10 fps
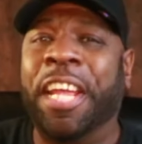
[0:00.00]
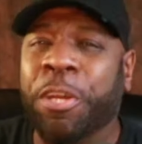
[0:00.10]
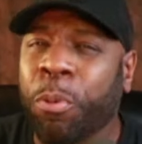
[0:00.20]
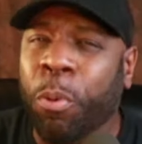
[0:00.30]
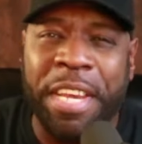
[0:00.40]

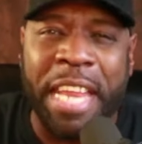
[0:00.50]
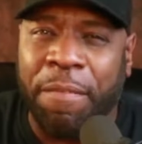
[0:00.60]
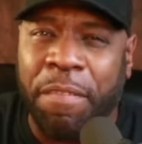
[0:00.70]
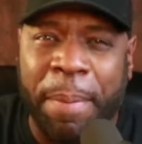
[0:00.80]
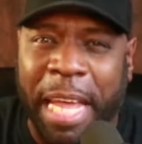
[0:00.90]
you will
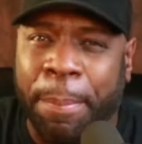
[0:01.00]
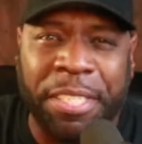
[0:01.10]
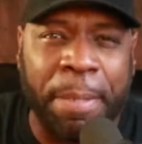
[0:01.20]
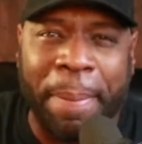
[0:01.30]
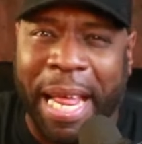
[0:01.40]
never be
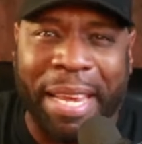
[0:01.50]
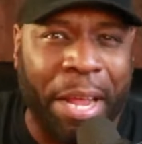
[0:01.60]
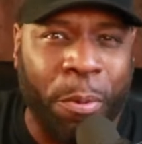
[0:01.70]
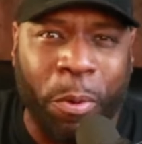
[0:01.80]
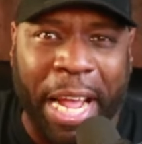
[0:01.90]
able to ban
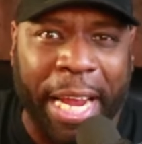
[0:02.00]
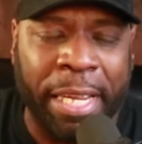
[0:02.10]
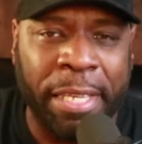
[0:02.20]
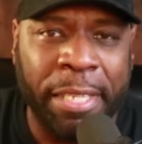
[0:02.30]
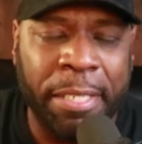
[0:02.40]
that away.